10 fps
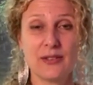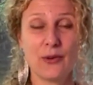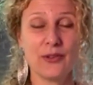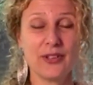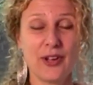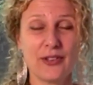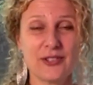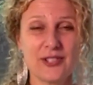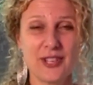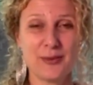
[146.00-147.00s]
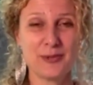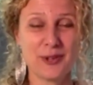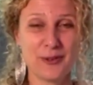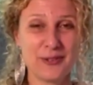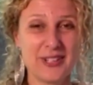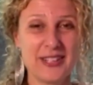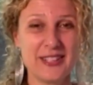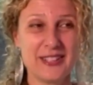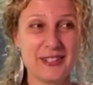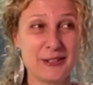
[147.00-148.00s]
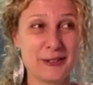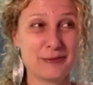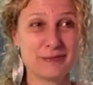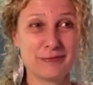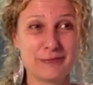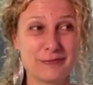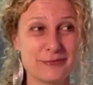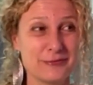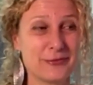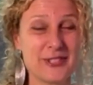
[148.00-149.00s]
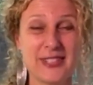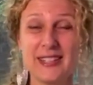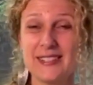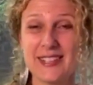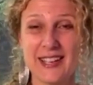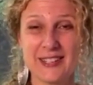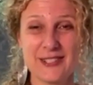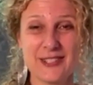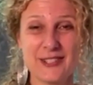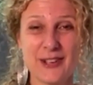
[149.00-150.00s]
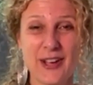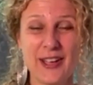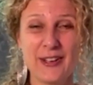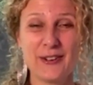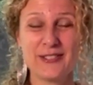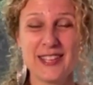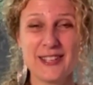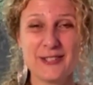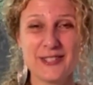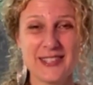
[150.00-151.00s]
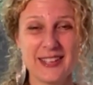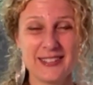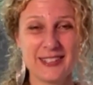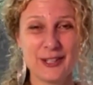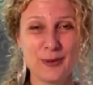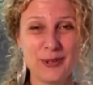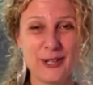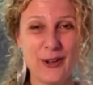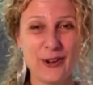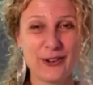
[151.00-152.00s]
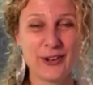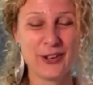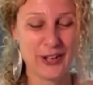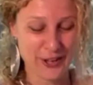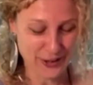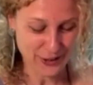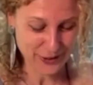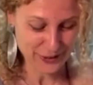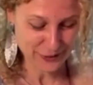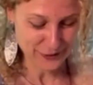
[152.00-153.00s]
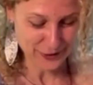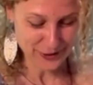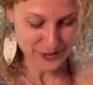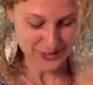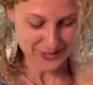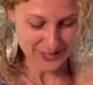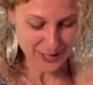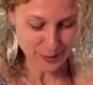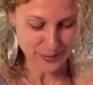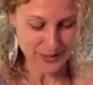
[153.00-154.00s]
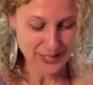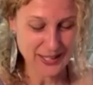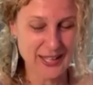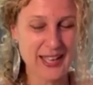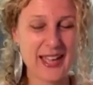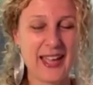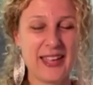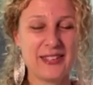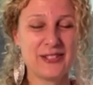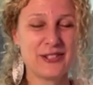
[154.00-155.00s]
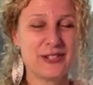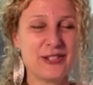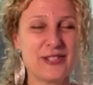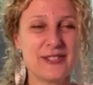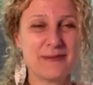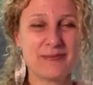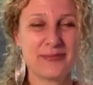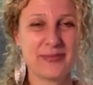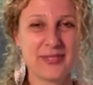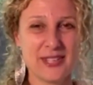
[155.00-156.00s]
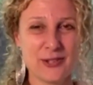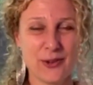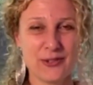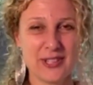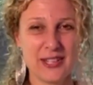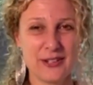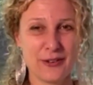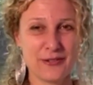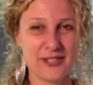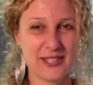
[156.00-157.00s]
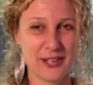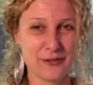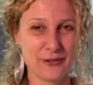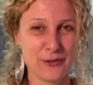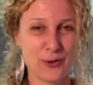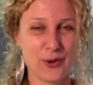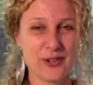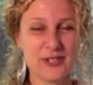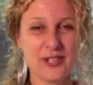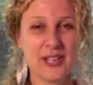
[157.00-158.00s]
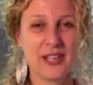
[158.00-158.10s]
All the other steps are really facilitators. So I tend to stand a little bit longer on the first step. And just this hold in and of itself, of course,